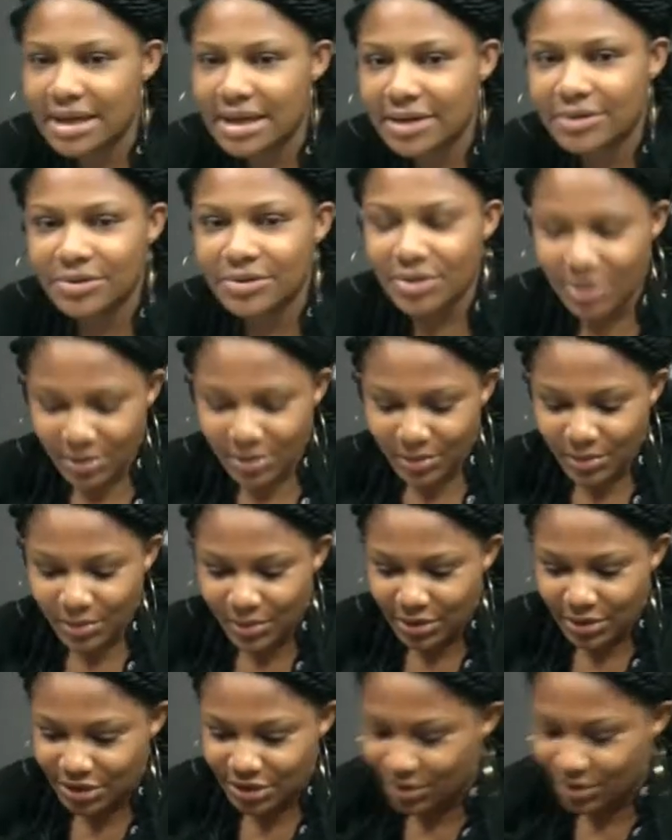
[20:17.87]
I don't know
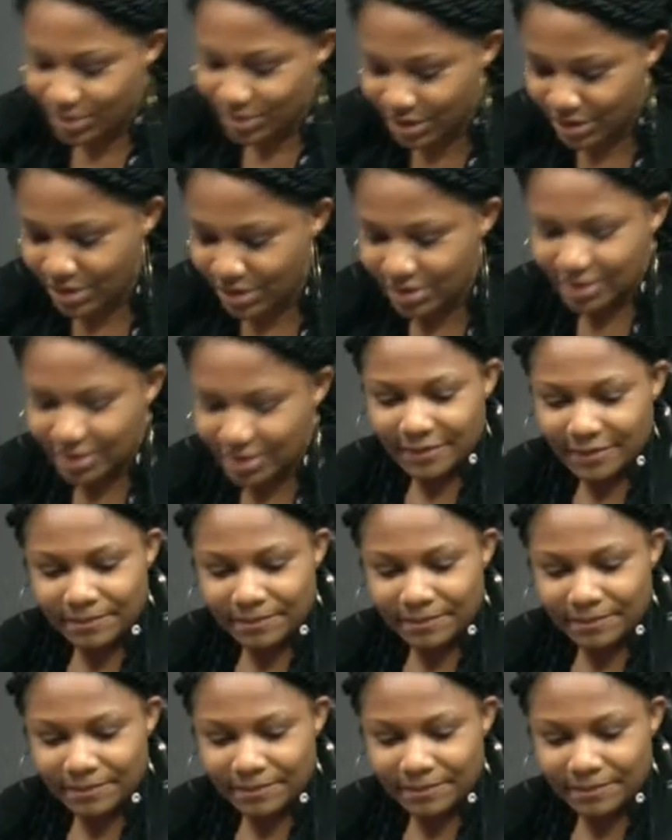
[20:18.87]
what's going on.